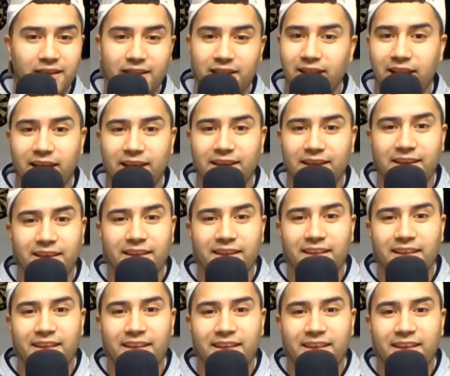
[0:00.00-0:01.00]
Like,
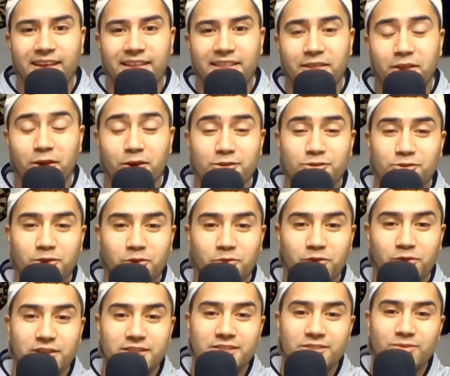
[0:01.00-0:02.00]
those are the
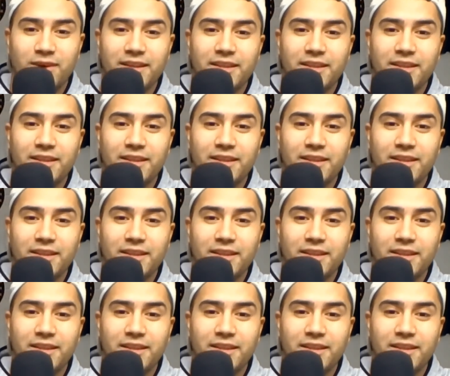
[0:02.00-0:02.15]
reasons why